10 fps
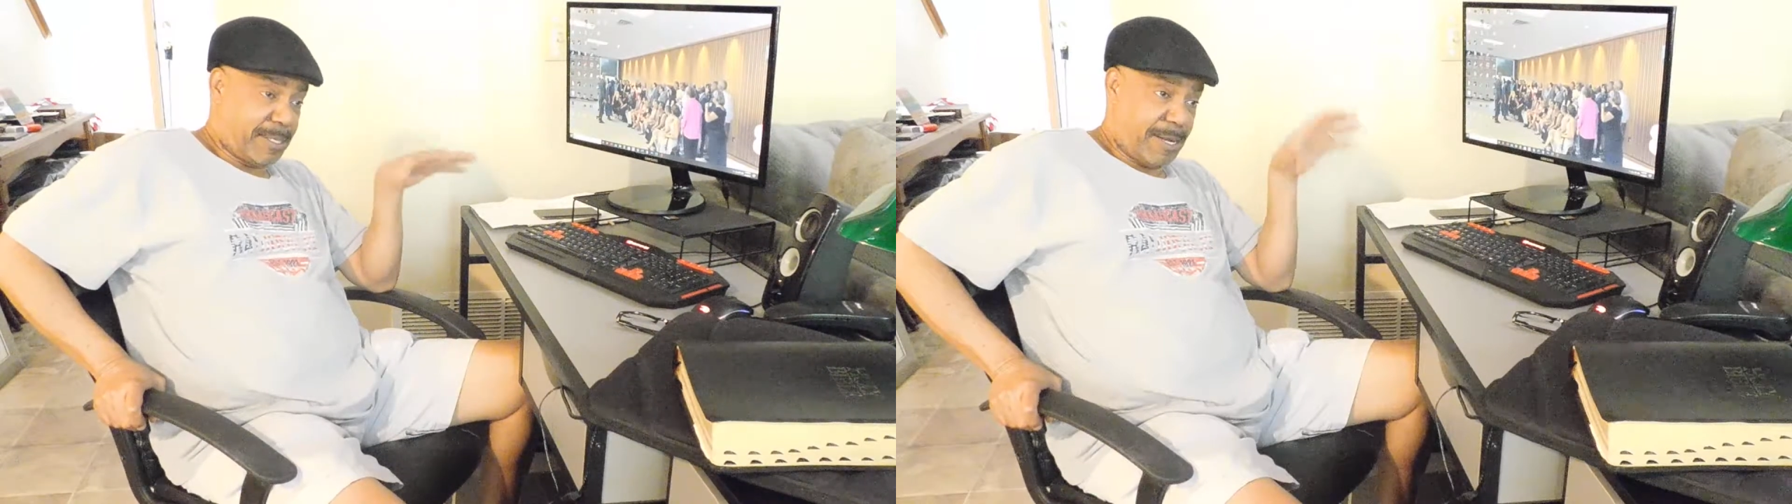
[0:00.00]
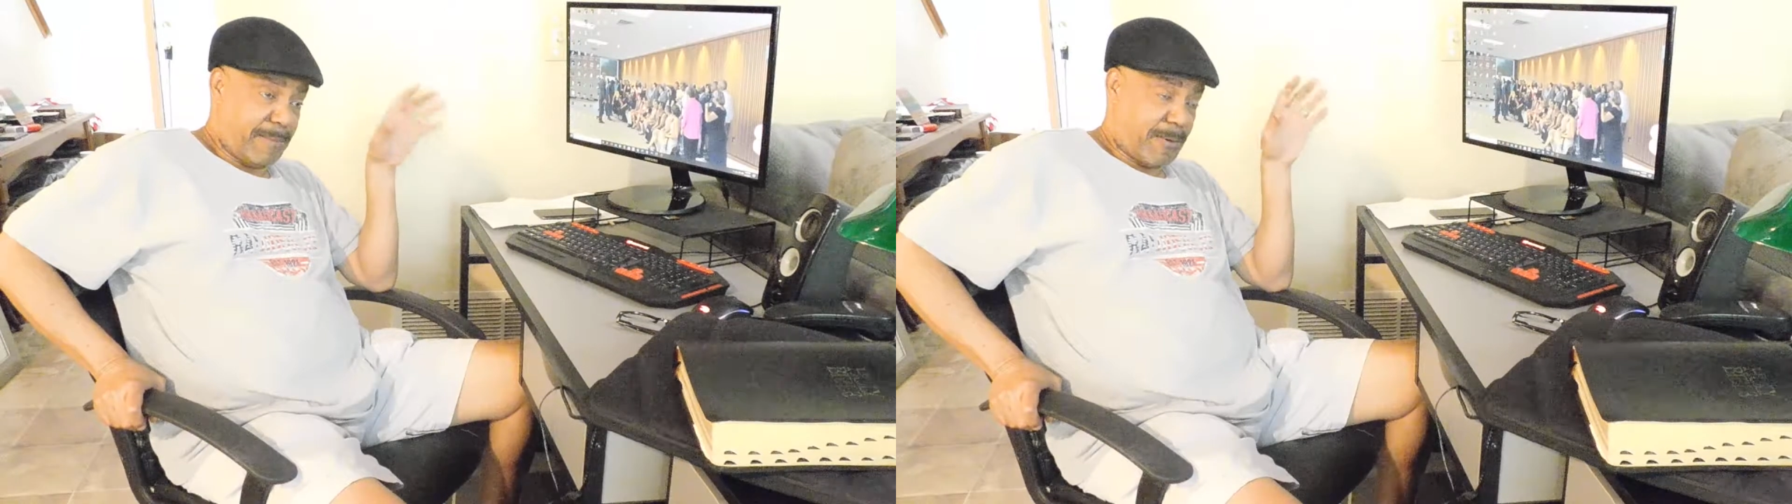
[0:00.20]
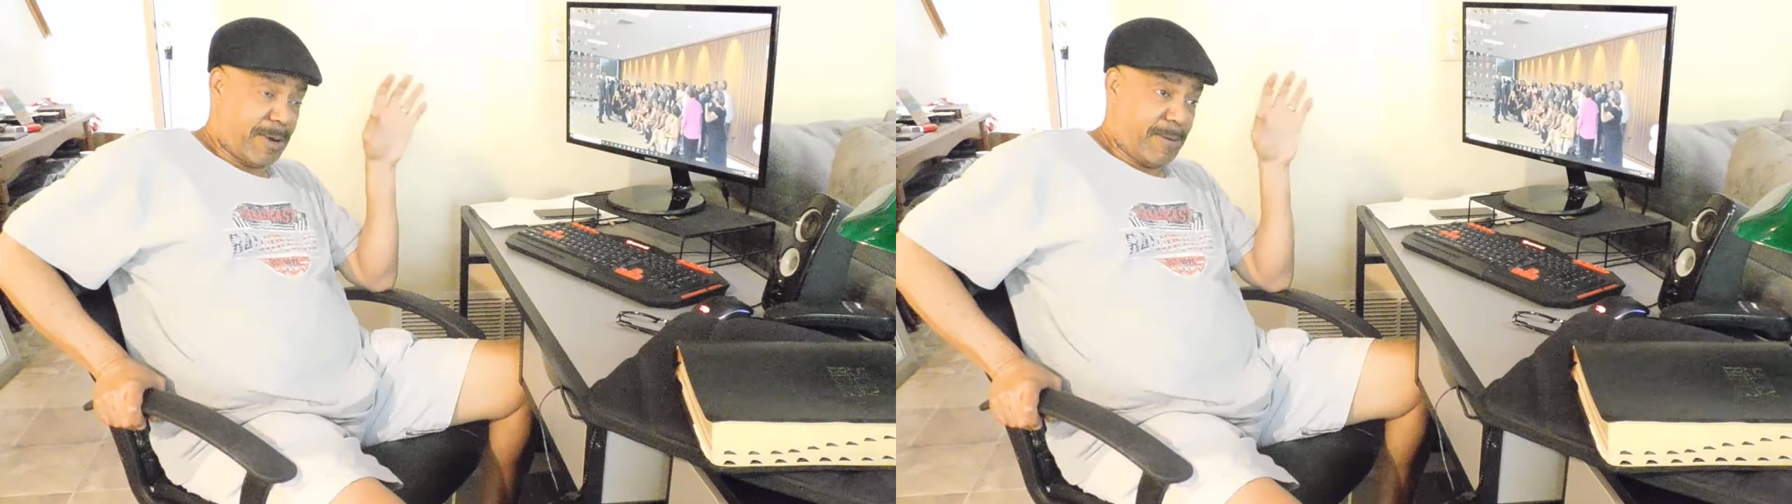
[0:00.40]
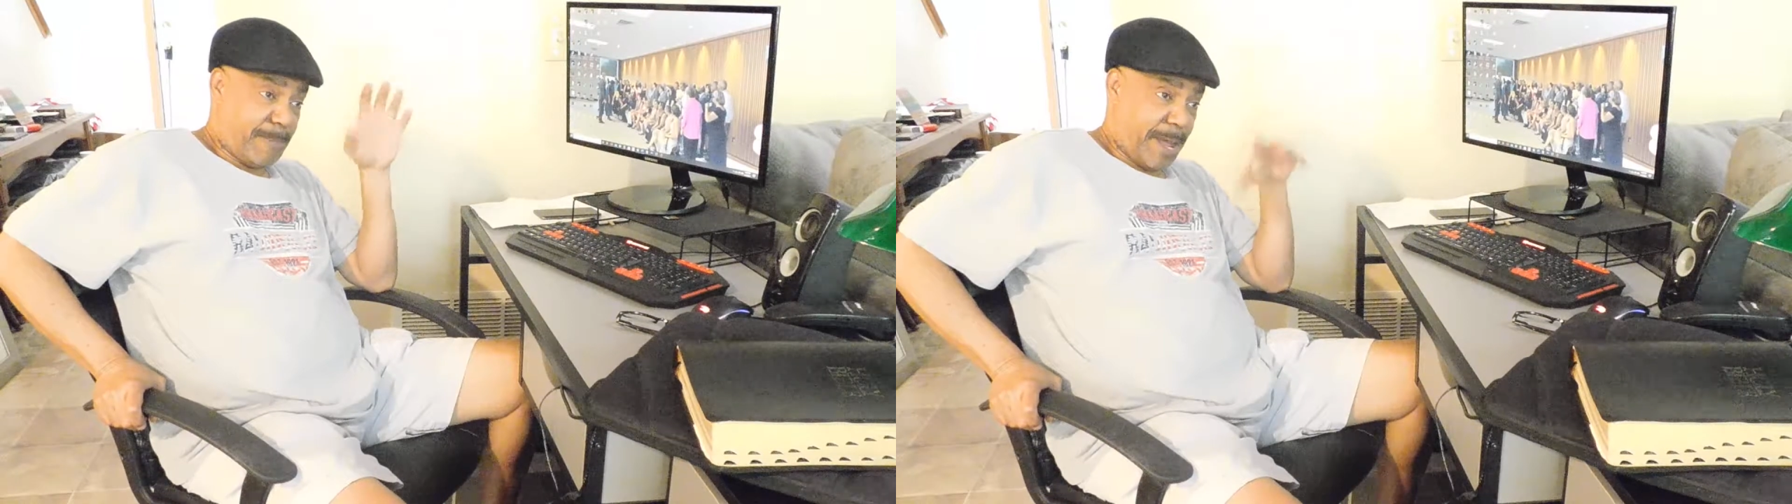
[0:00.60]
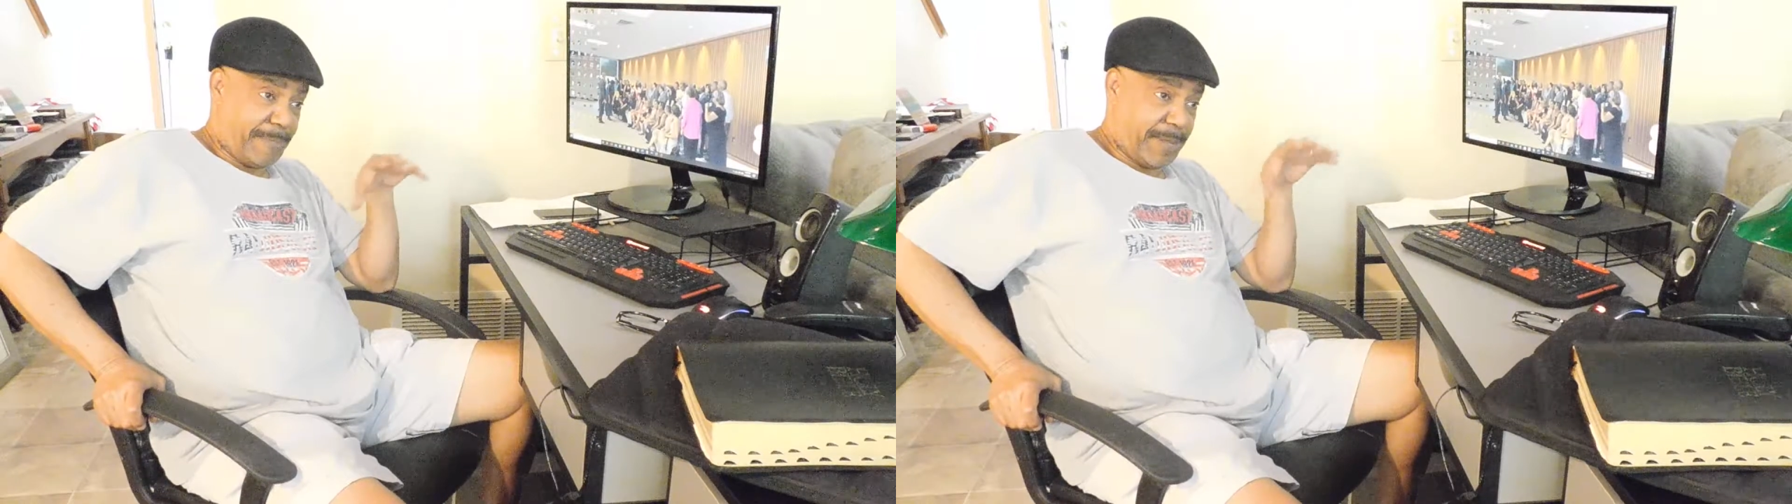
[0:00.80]
anymore
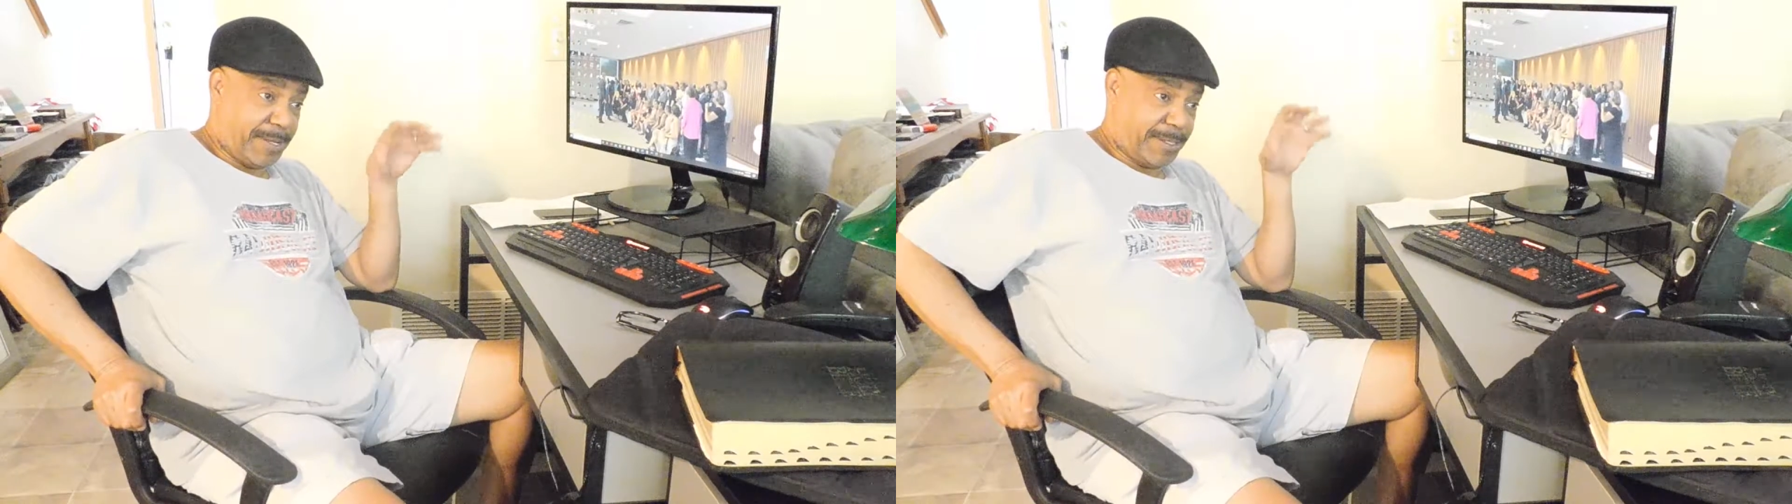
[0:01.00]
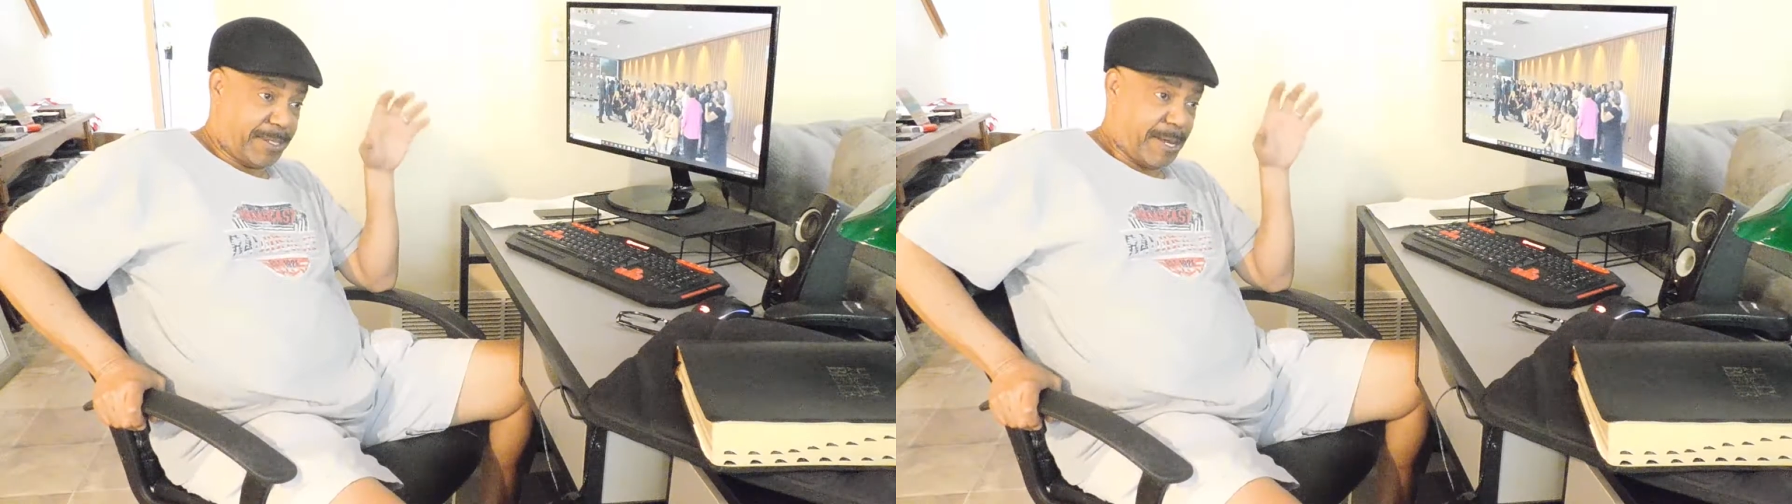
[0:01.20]
about this.